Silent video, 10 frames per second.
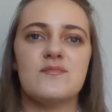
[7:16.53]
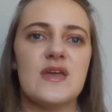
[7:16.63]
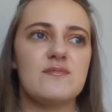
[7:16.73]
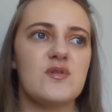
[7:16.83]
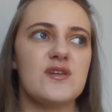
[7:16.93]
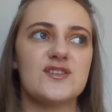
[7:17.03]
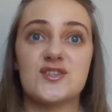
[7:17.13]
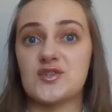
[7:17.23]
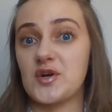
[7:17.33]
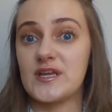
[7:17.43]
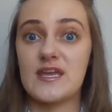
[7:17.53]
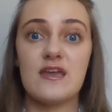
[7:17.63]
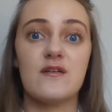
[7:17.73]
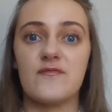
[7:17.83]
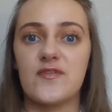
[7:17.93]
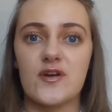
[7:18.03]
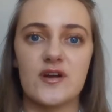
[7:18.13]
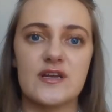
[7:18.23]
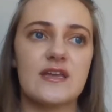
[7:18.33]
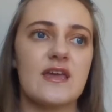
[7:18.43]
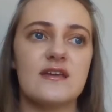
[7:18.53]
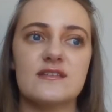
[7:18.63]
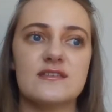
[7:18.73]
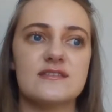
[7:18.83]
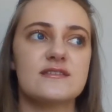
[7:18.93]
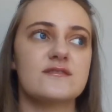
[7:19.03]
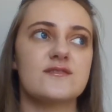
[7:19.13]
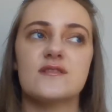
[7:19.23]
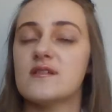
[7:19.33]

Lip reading: maybe start a camp for kids